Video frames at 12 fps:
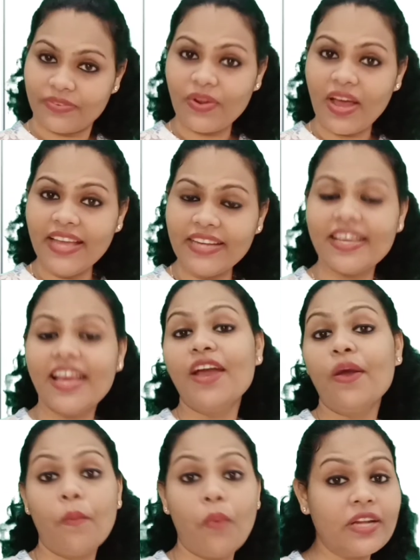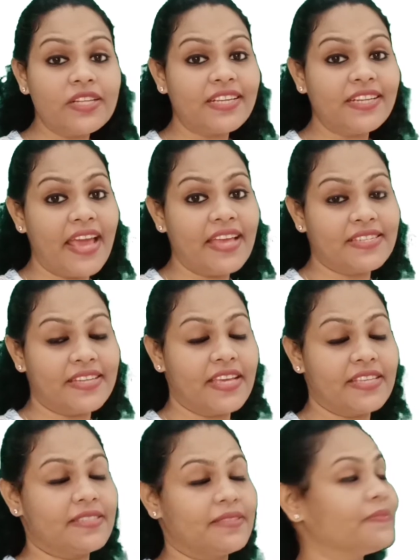Right? What is the next
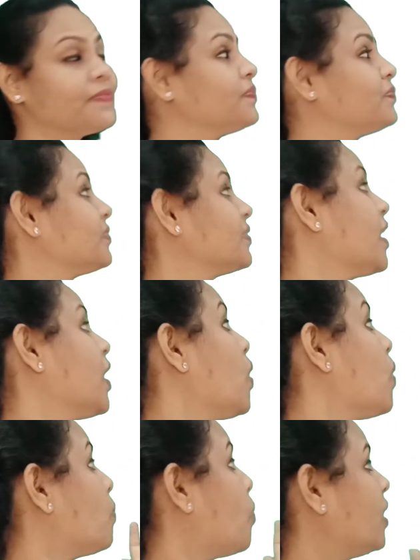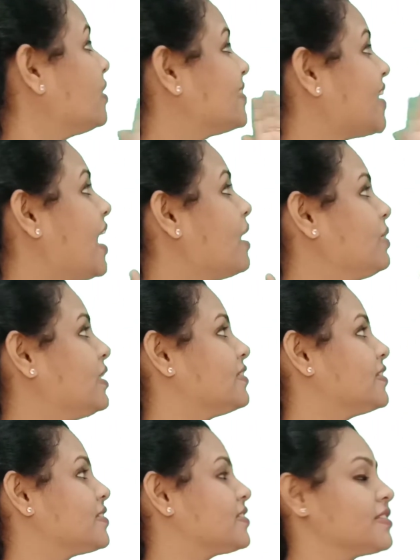case? What time it
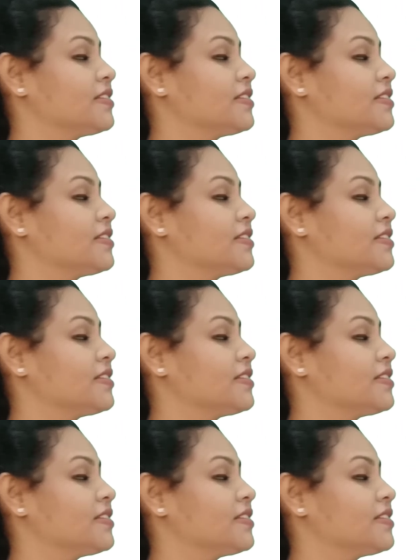is?